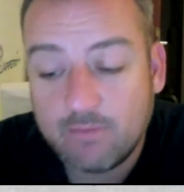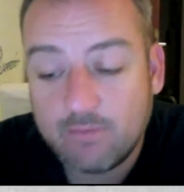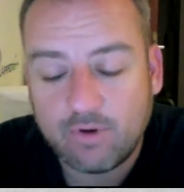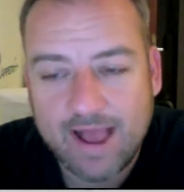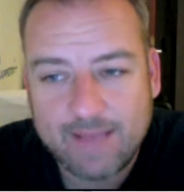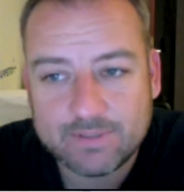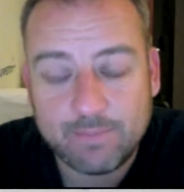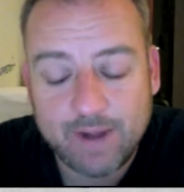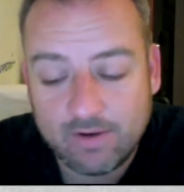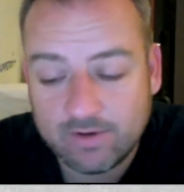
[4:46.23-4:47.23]
perhaps a
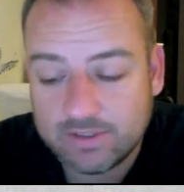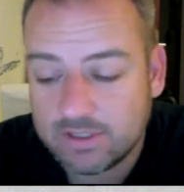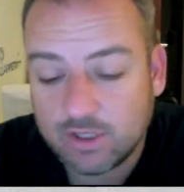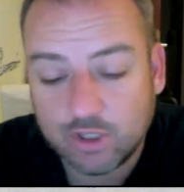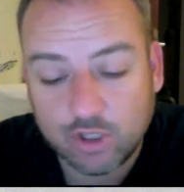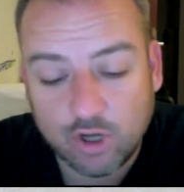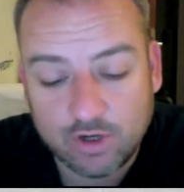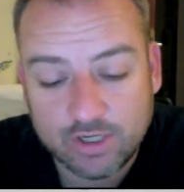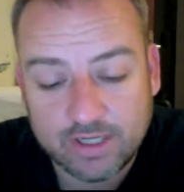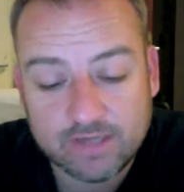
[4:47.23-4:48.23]
parent,
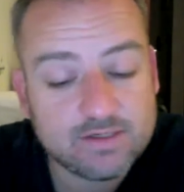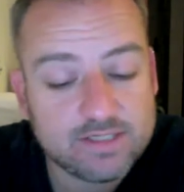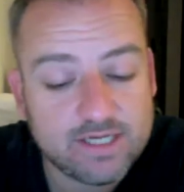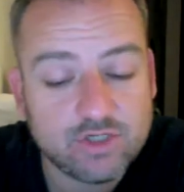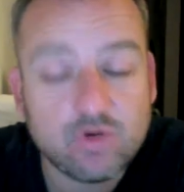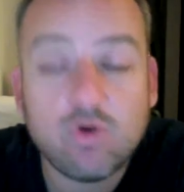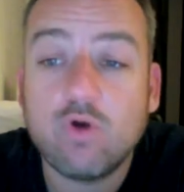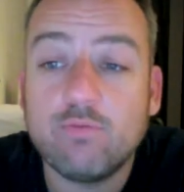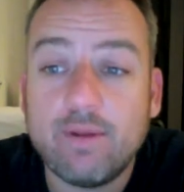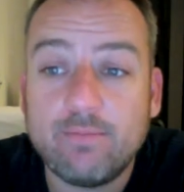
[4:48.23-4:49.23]
guardian, teacher, or
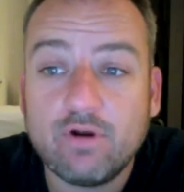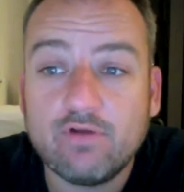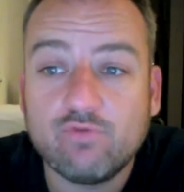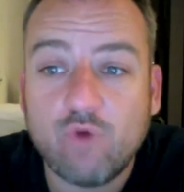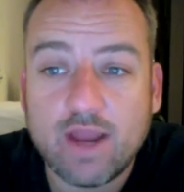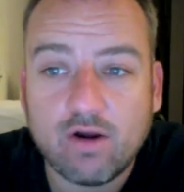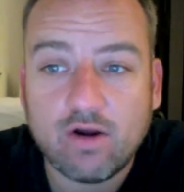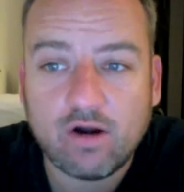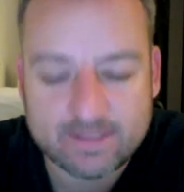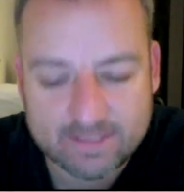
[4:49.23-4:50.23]
member of
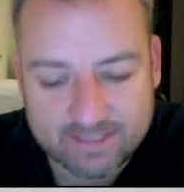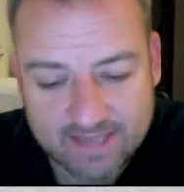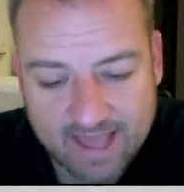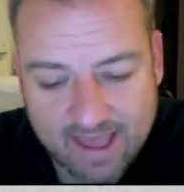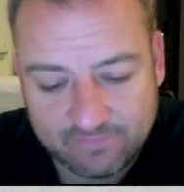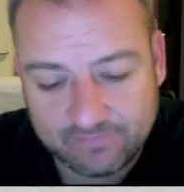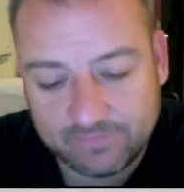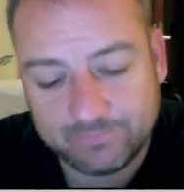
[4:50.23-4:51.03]
YRS staff.